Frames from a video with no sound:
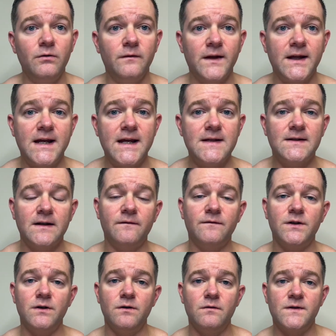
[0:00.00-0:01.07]
the adhesive,
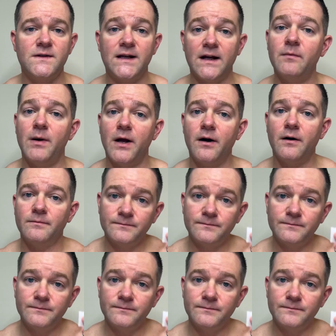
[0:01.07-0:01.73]
to stick better.